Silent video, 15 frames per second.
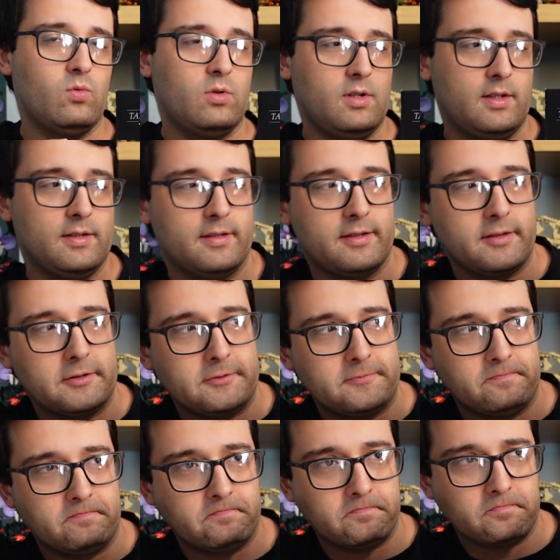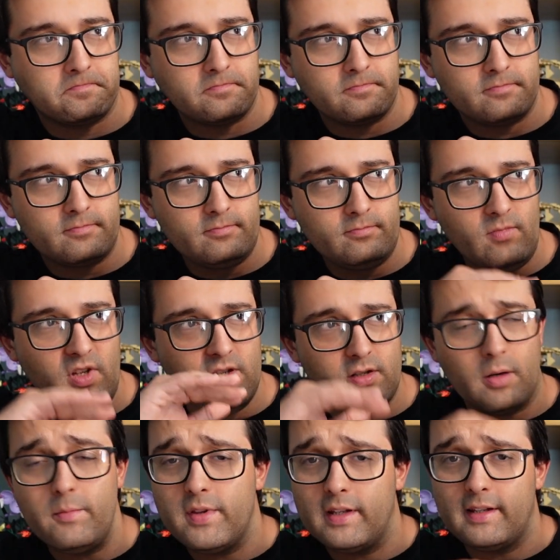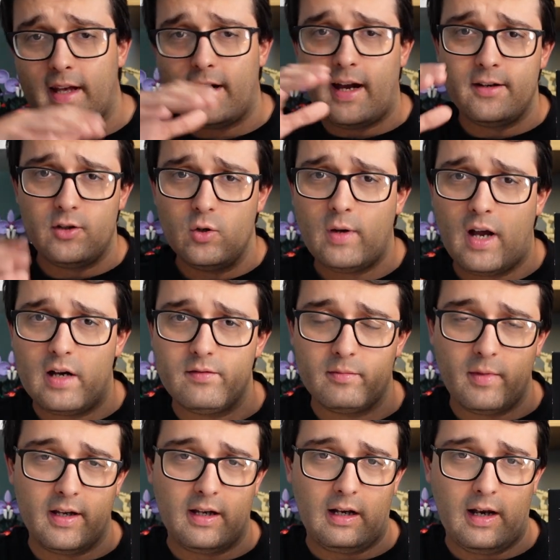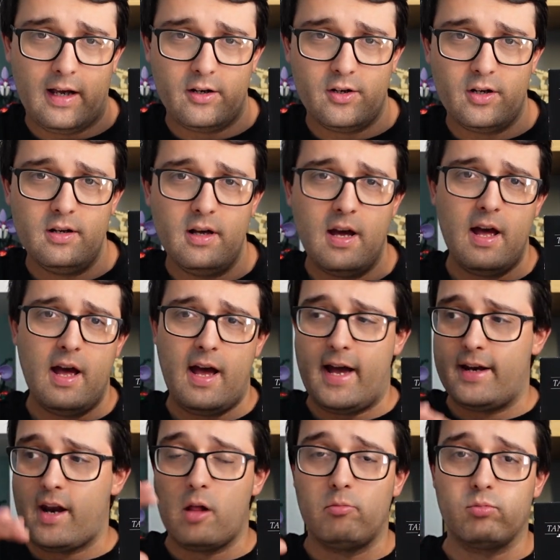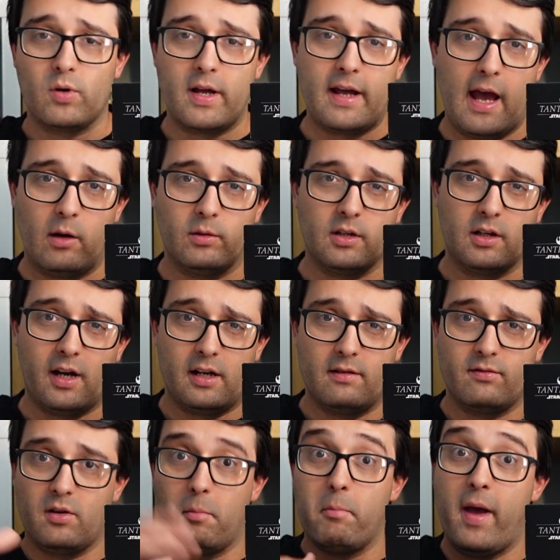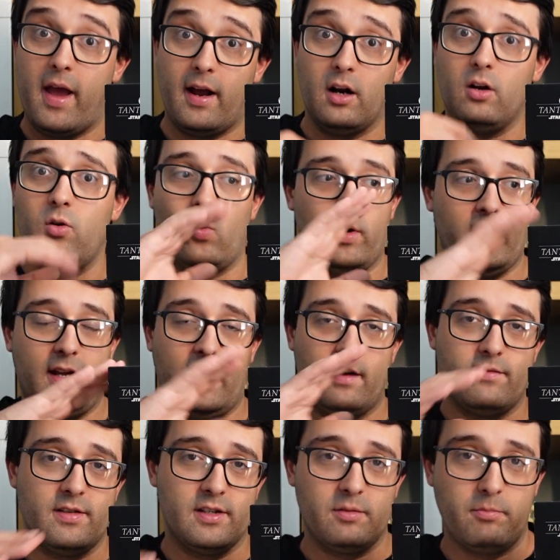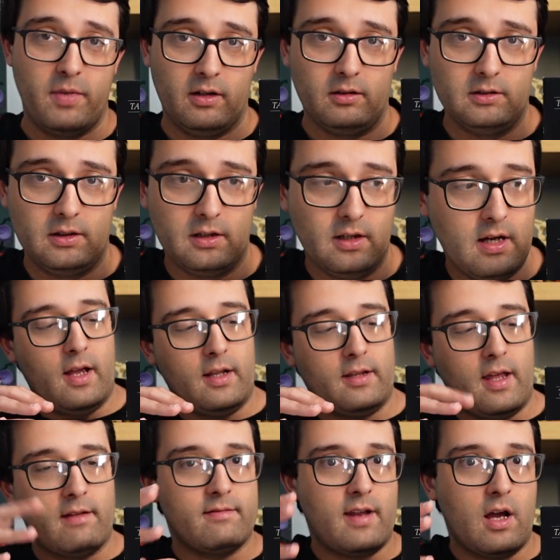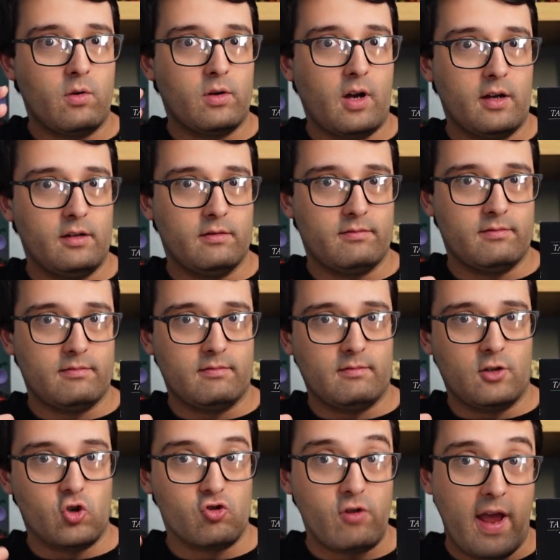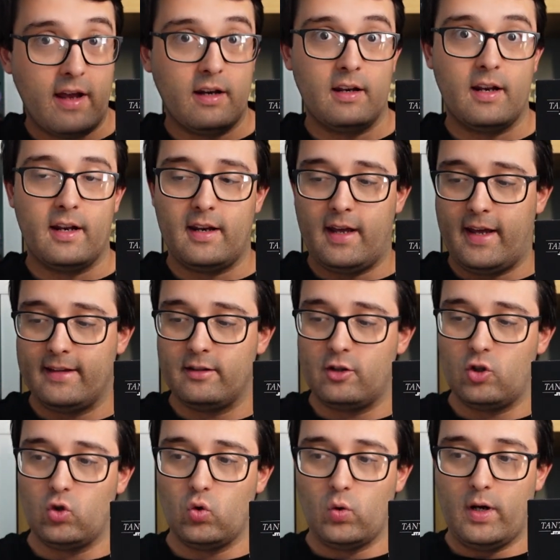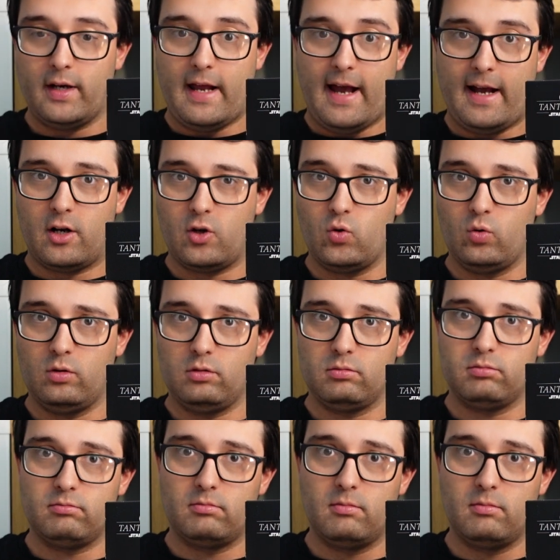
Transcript: was something that I do have in my collection, and I'll bring out to kind of compare when I have this built. They've now kind of created it into an actual